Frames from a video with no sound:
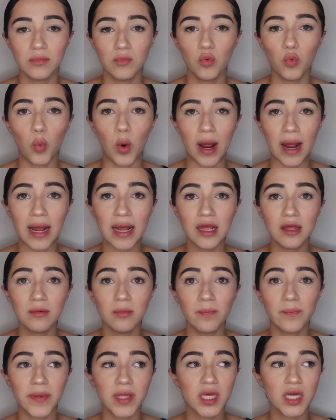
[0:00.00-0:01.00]
Why?
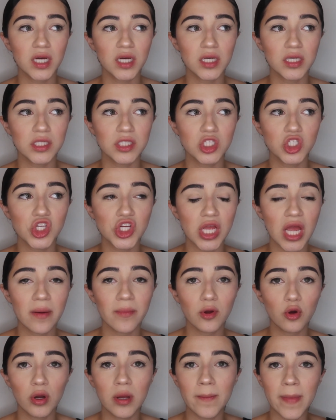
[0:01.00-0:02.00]
Because she can't
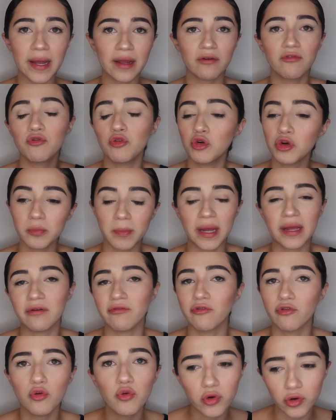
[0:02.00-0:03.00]
be going back and
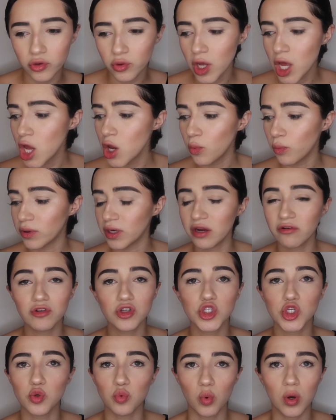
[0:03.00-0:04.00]
forth whenever
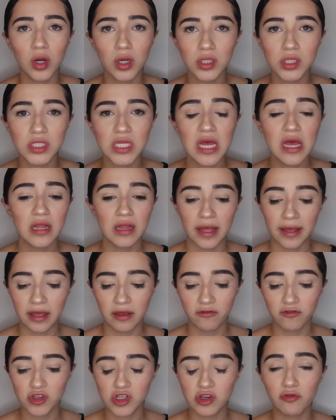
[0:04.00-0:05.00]
she wants. Like,
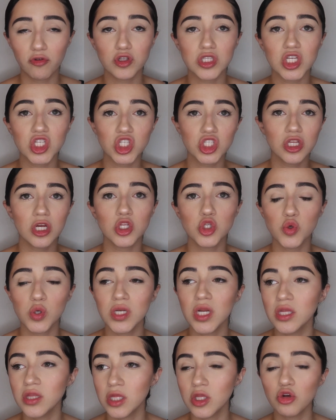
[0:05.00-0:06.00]
if she feels like she's not
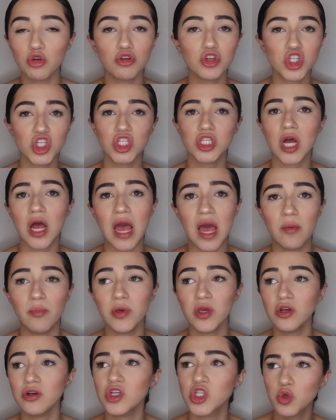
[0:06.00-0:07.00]
doing nothing here, she's not
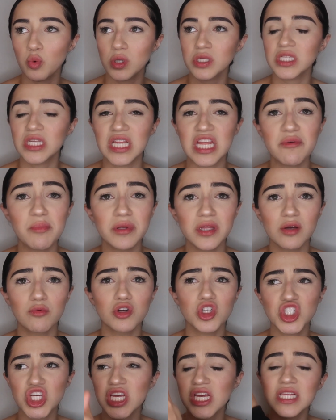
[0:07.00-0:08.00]
happy here, she wants to leave, but then
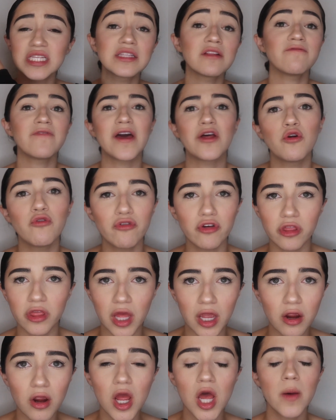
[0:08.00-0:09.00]
when she hits the fan over
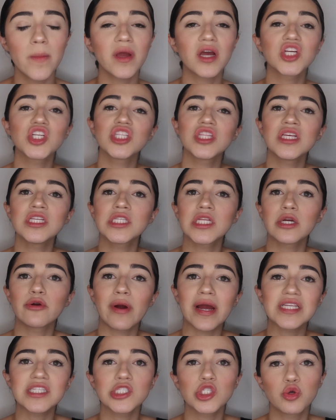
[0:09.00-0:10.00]
there, because she thinks the
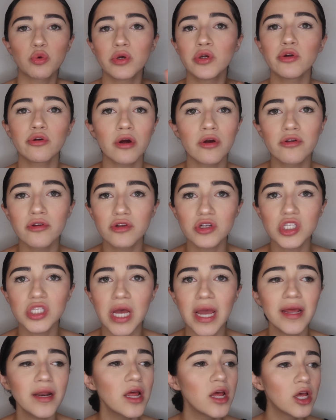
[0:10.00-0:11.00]
grass is greener on the other
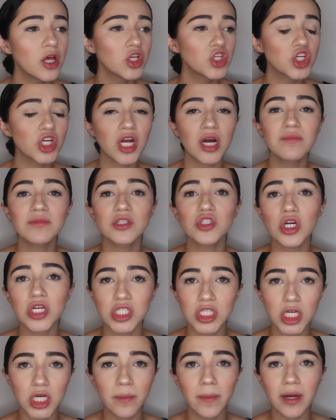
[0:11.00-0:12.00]
side, she comes and
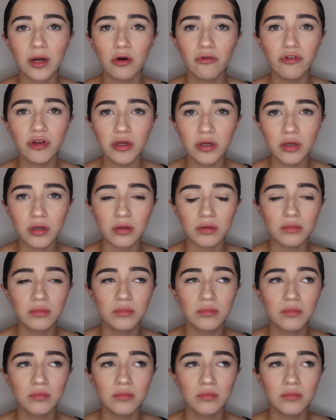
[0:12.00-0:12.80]
tries to come back over here.